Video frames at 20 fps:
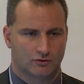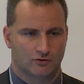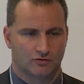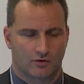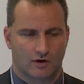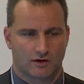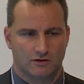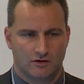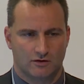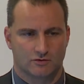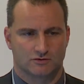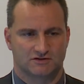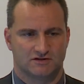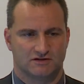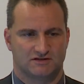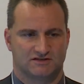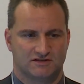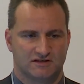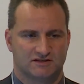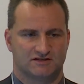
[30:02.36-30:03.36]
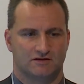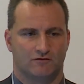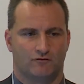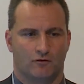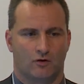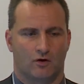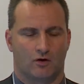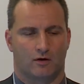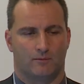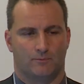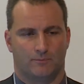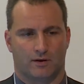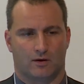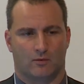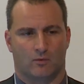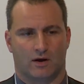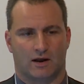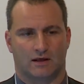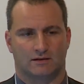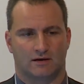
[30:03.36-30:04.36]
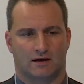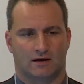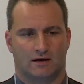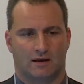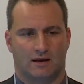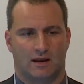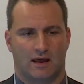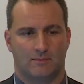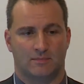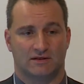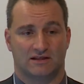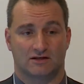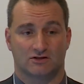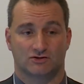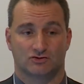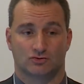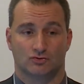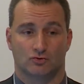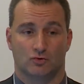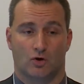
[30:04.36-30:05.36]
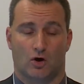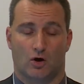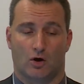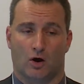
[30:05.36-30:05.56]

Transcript: to reduce the 64 per 100 inhabitants to